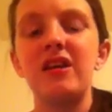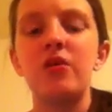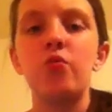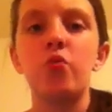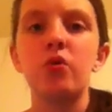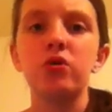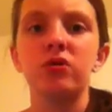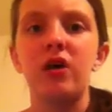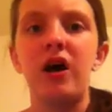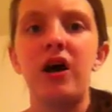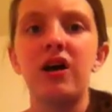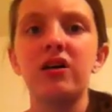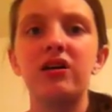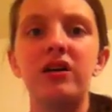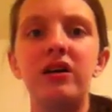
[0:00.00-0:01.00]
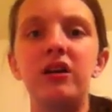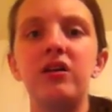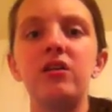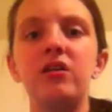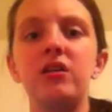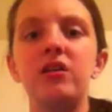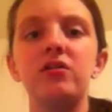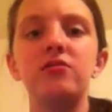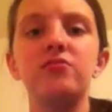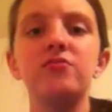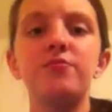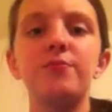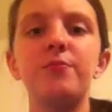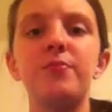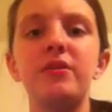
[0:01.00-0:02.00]
and warlocky and
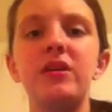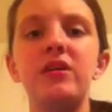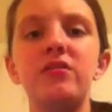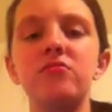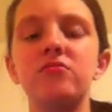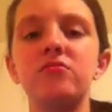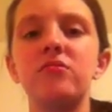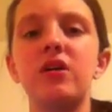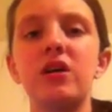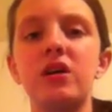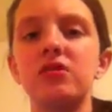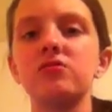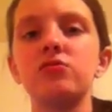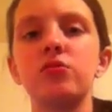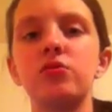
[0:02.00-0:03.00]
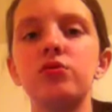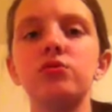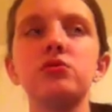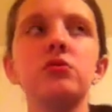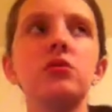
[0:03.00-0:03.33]
being assholes.